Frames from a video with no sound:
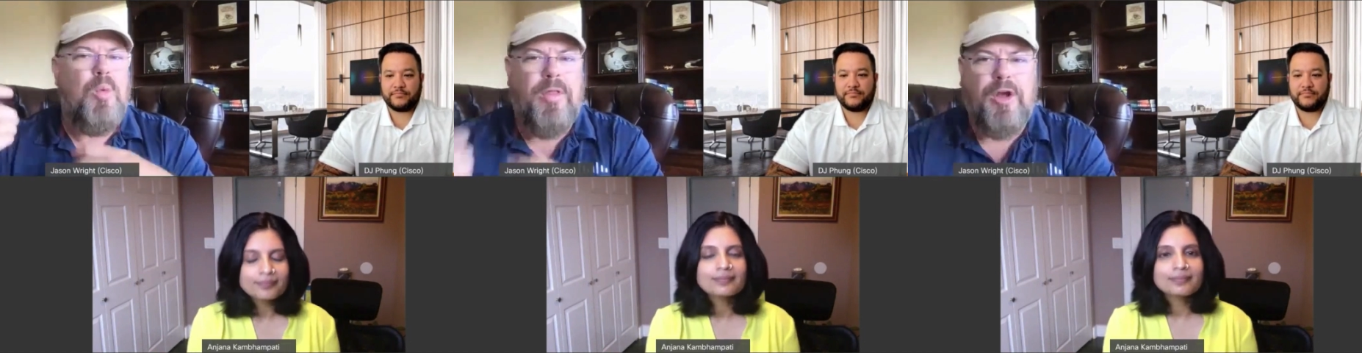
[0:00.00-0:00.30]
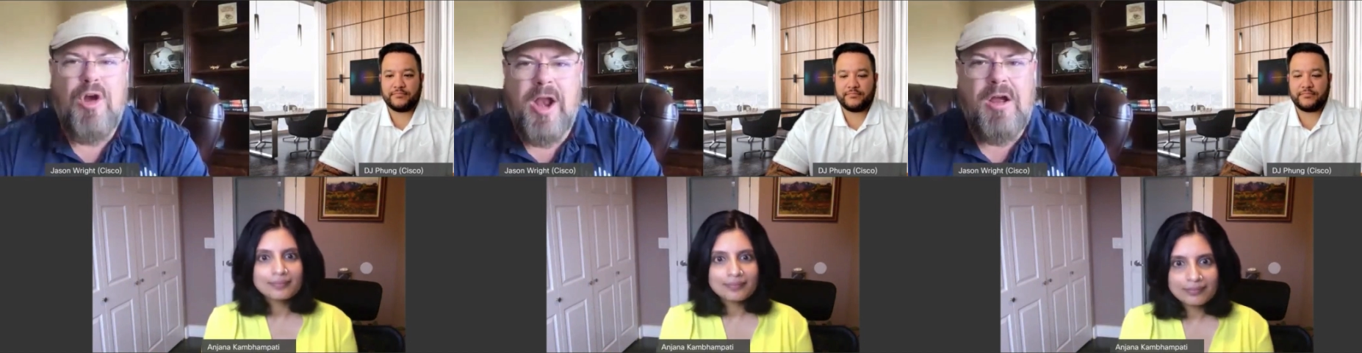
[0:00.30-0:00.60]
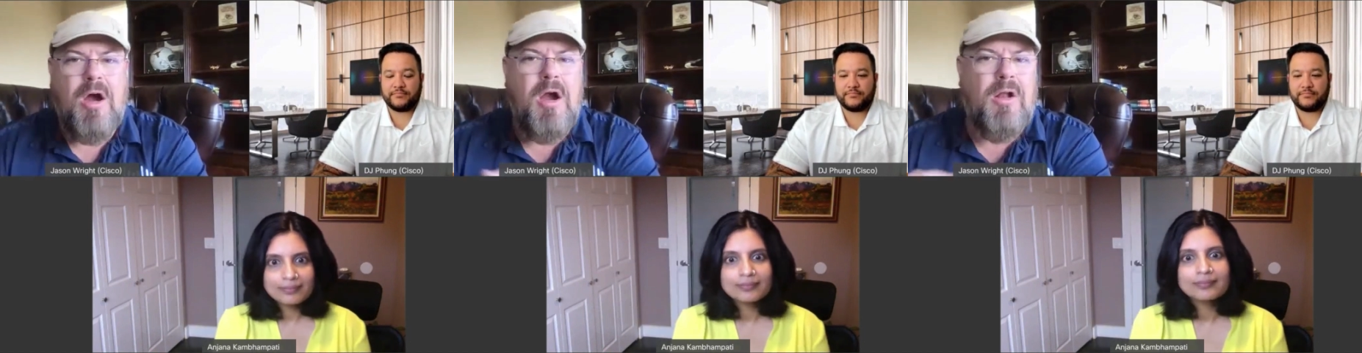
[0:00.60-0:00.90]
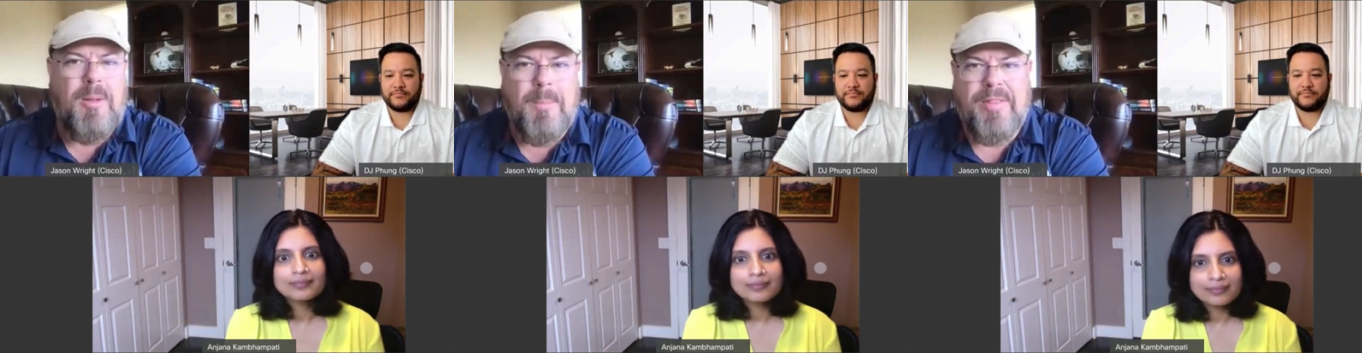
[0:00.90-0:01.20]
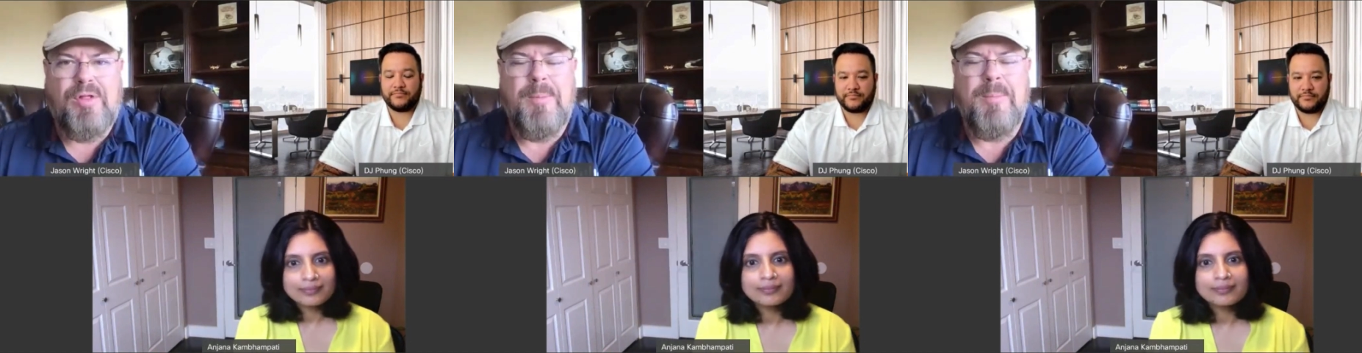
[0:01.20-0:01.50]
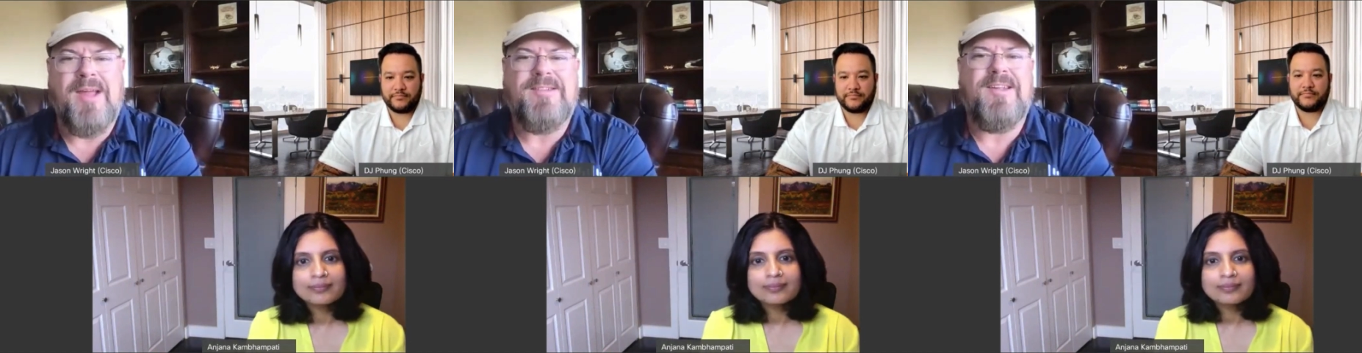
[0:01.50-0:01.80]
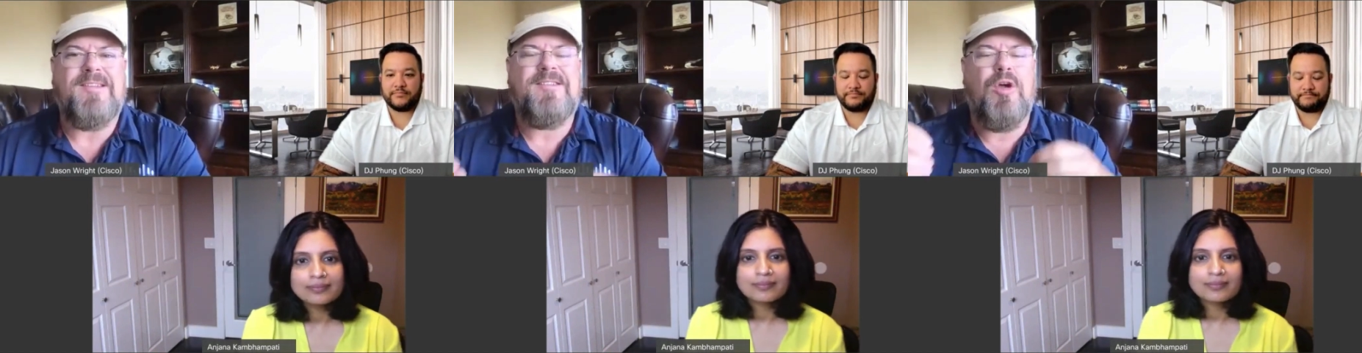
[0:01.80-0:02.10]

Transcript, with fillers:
Speaker 1: with a credit card on a monthly basis.